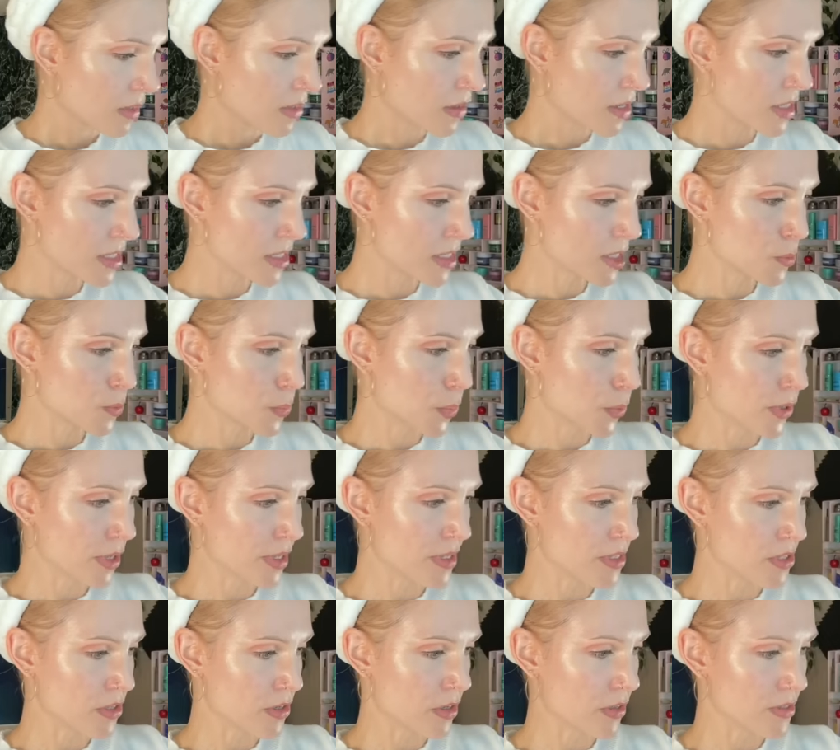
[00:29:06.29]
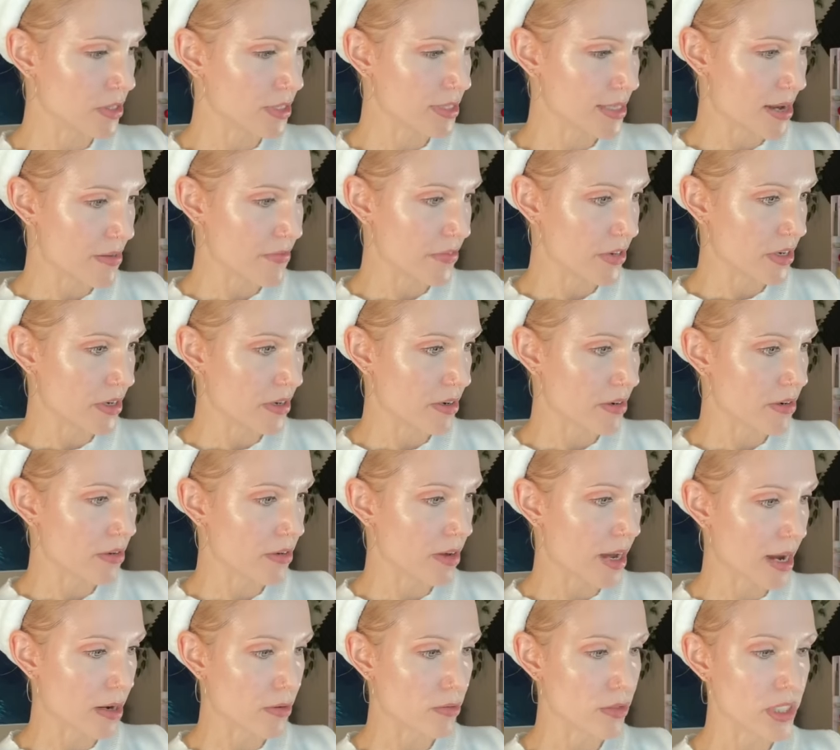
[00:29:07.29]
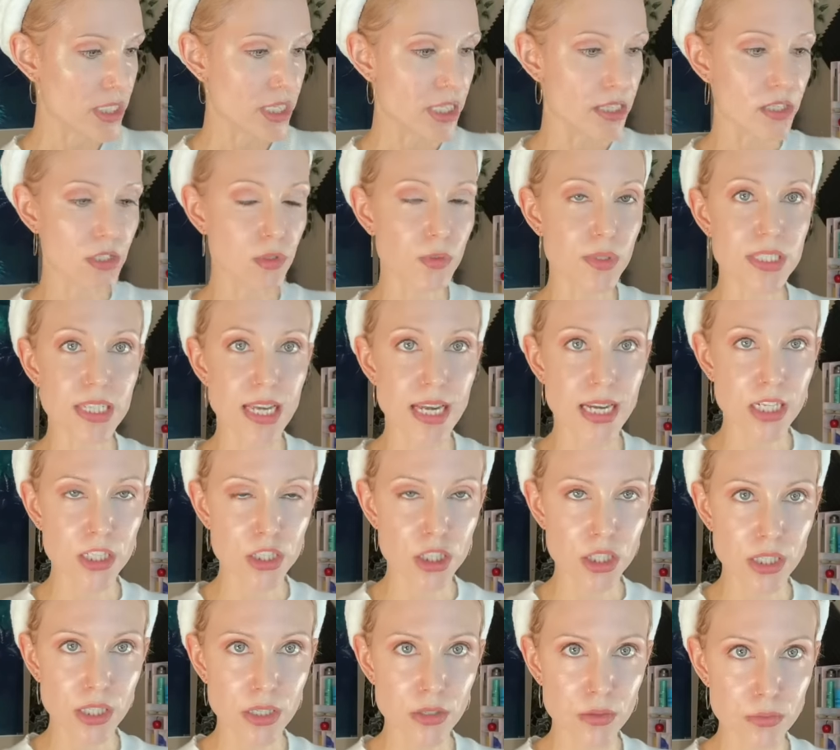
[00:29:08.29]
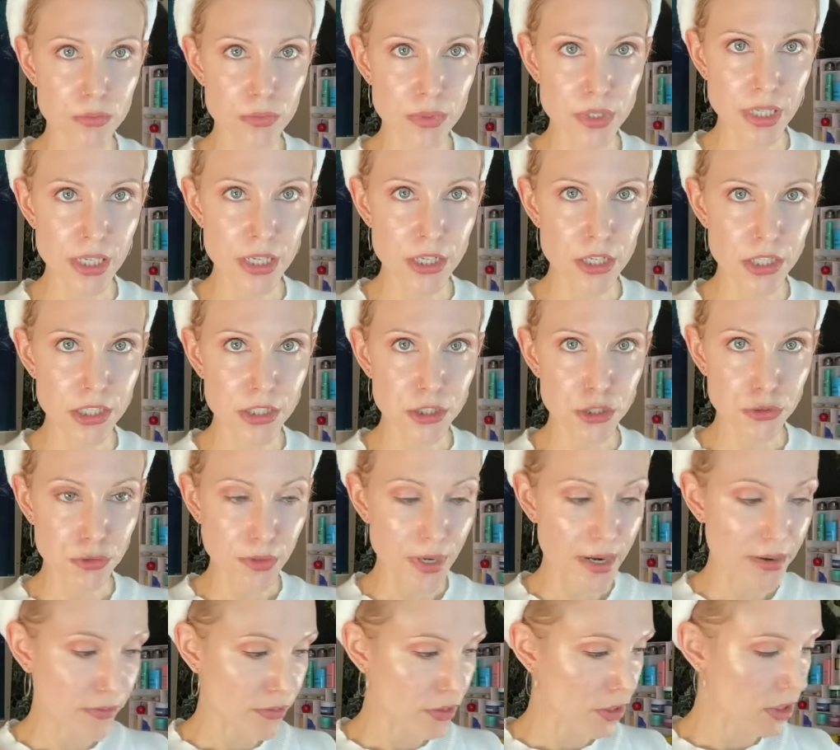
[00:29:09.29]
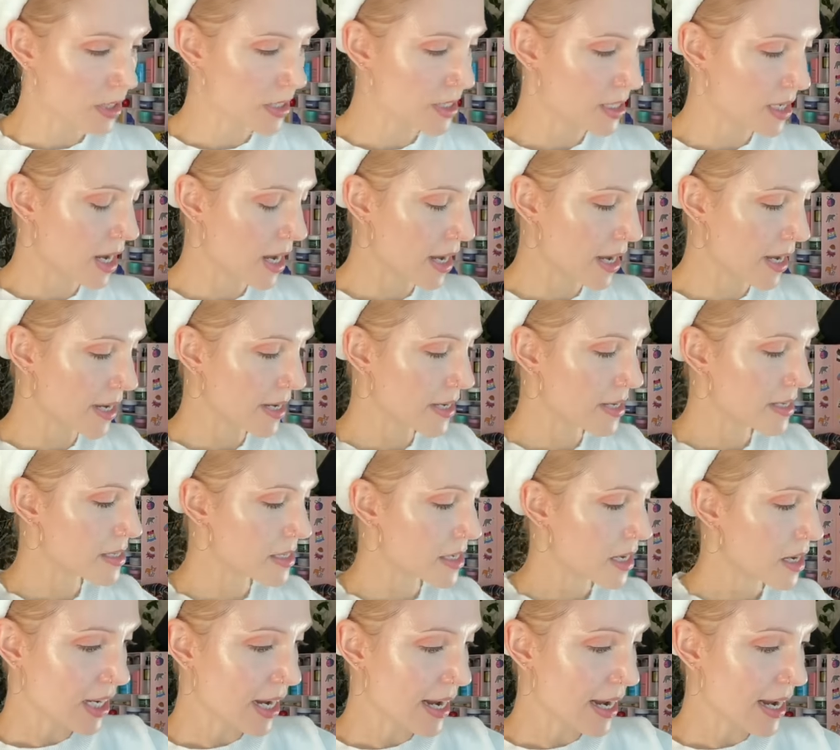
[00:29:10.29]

This is 0.07 ounces, so it's actually a really good travel size.